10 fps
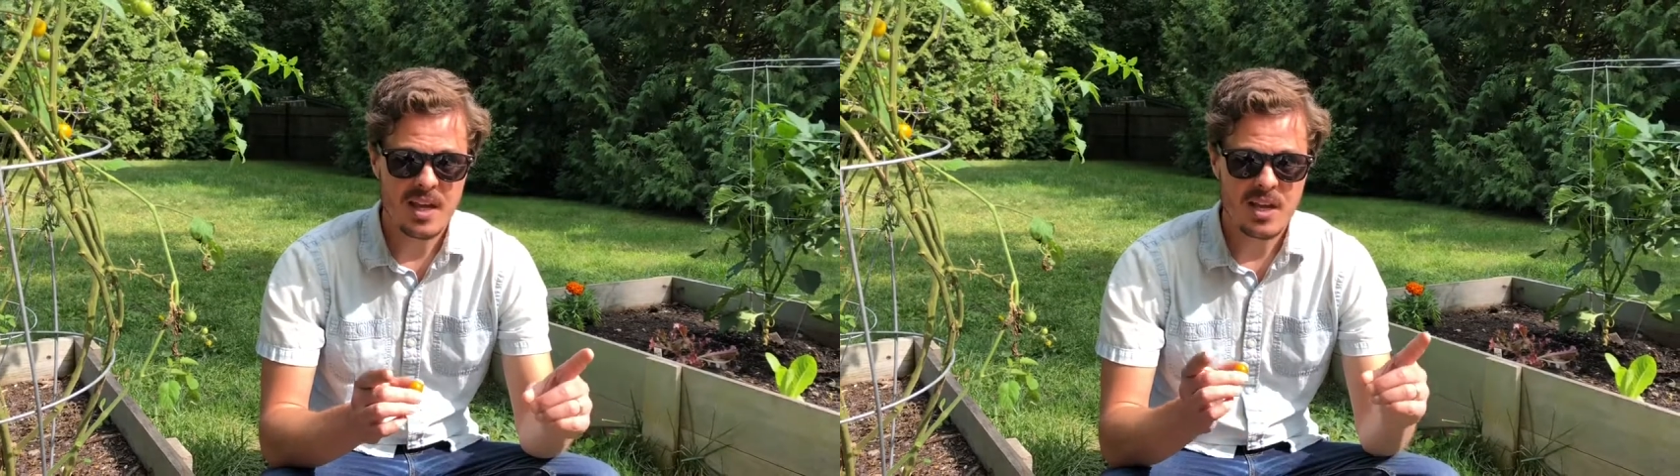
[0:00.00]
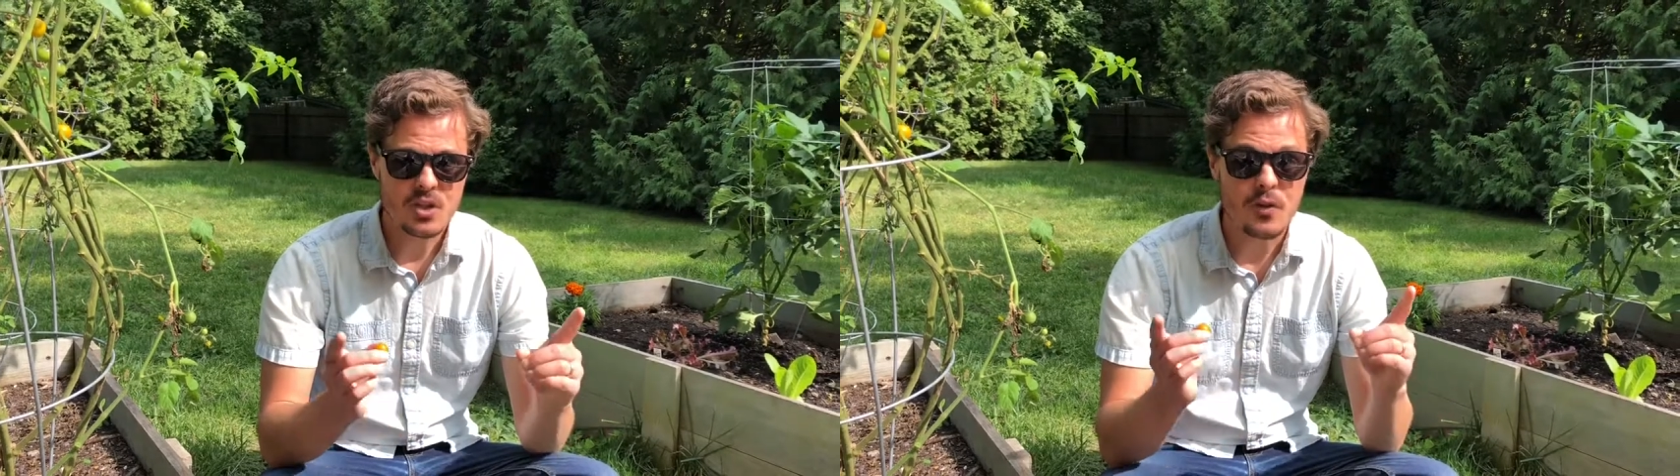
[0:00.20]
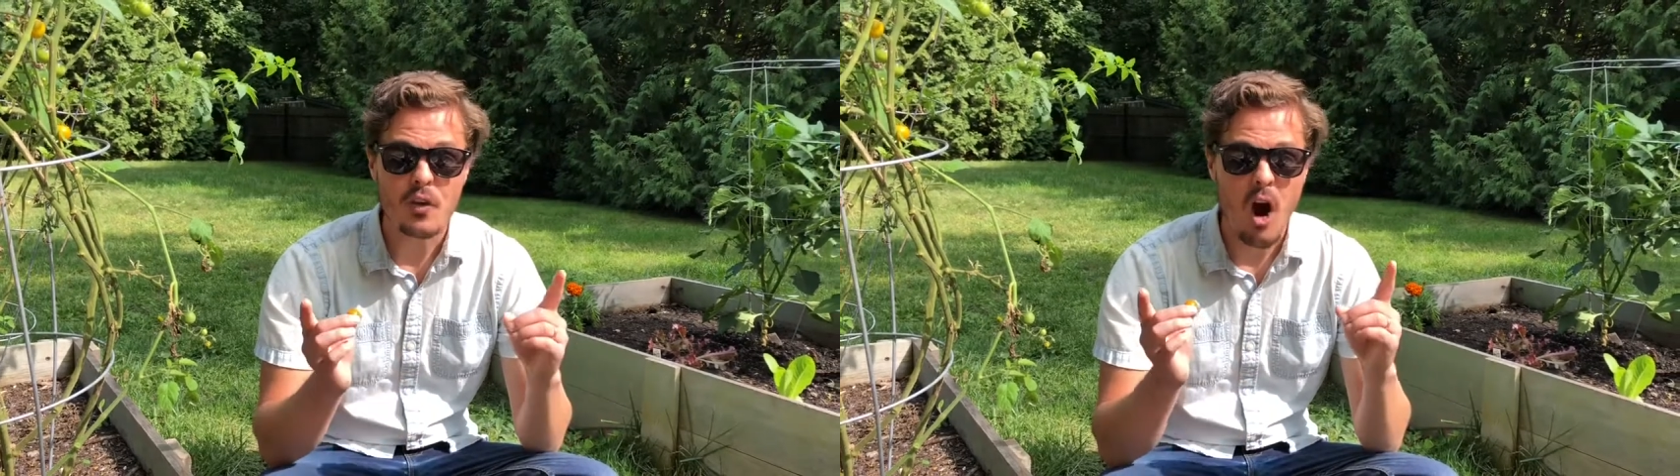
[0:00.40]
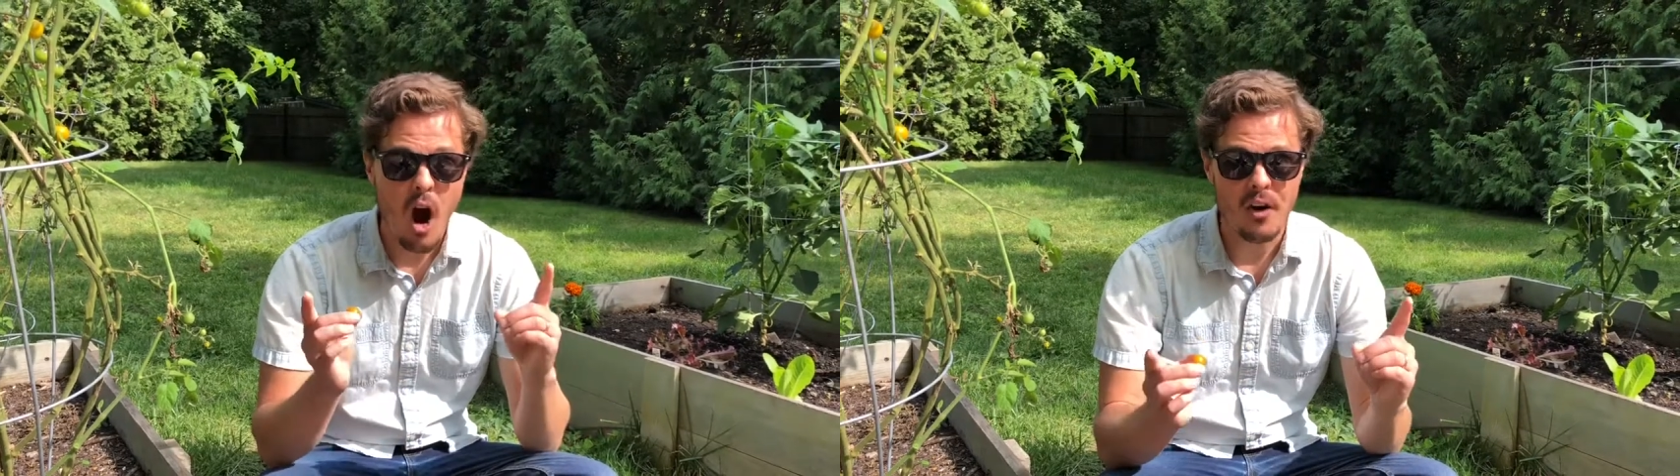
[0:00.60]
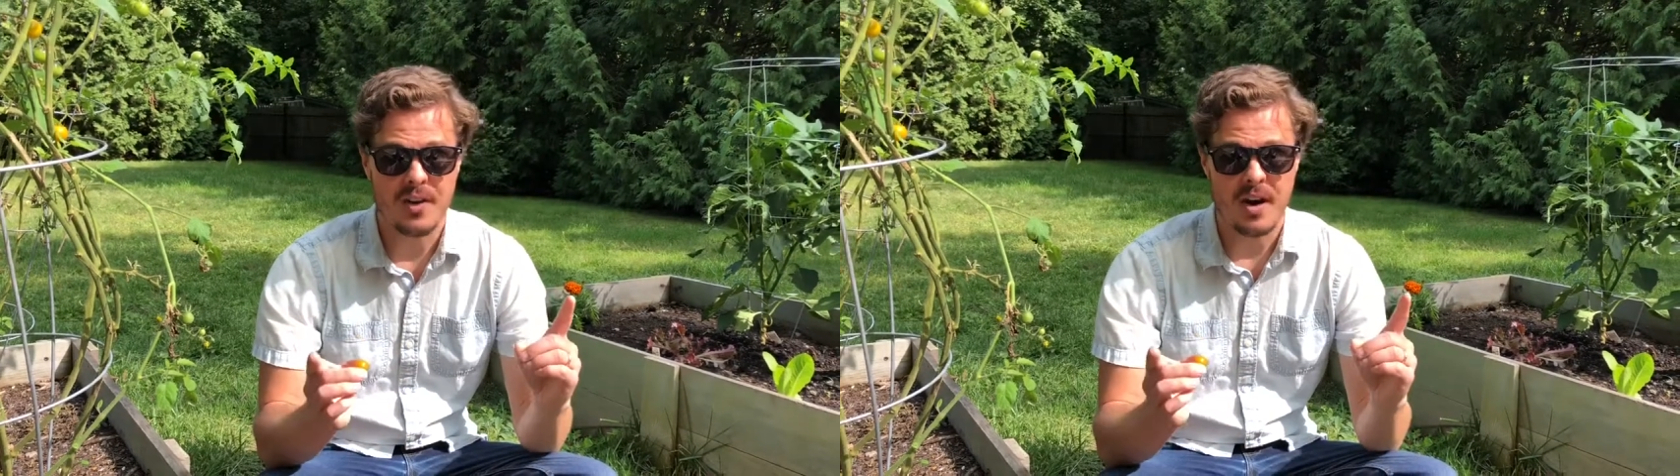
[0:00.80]
So for
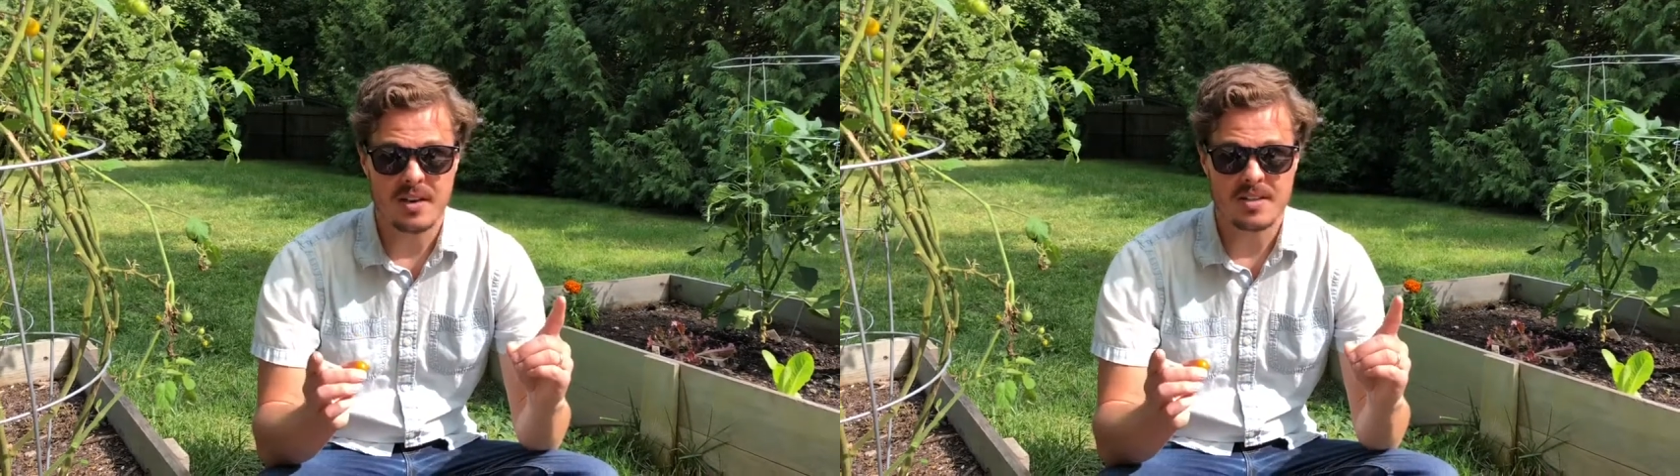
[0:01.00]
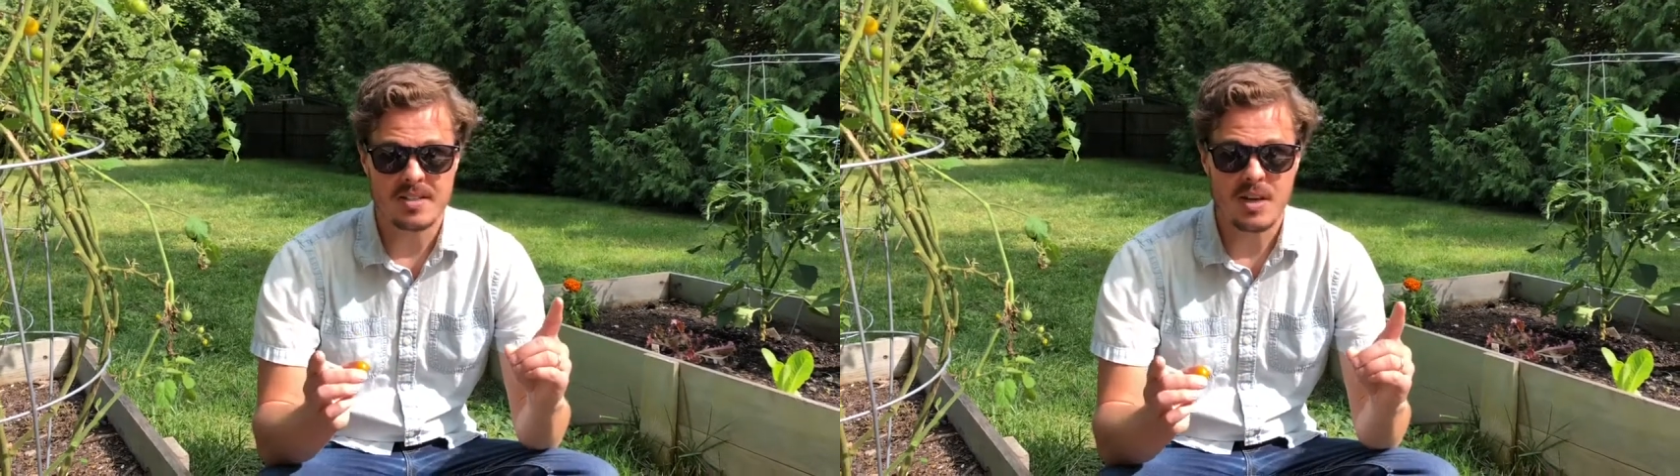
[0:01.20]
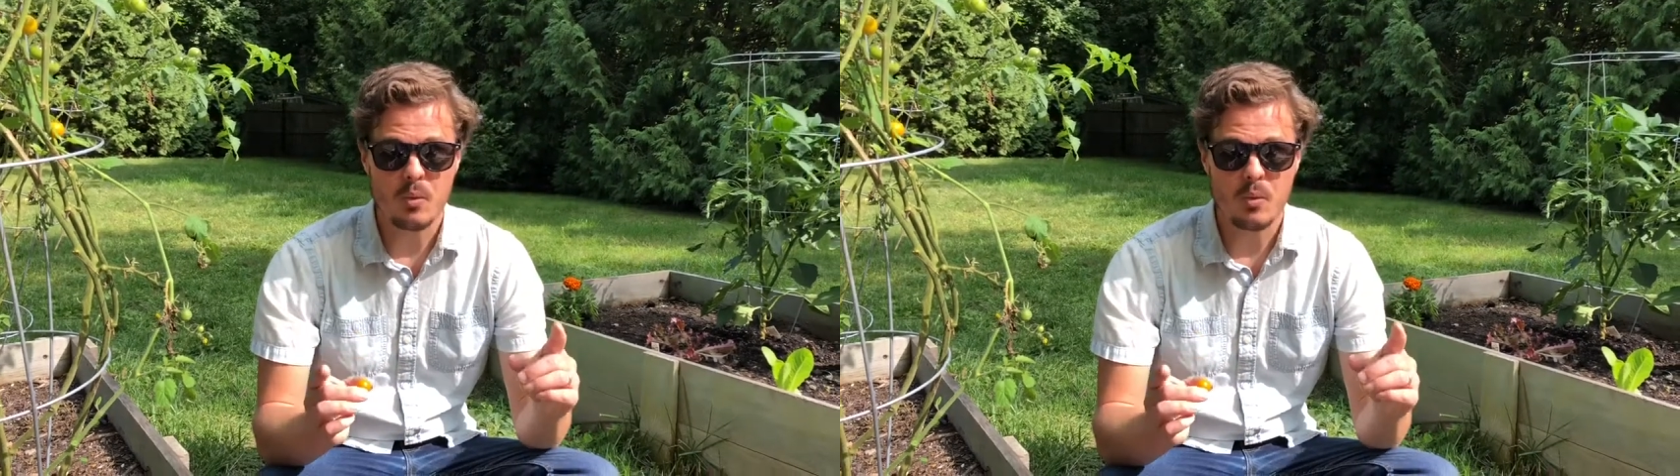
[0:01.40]
our dogs,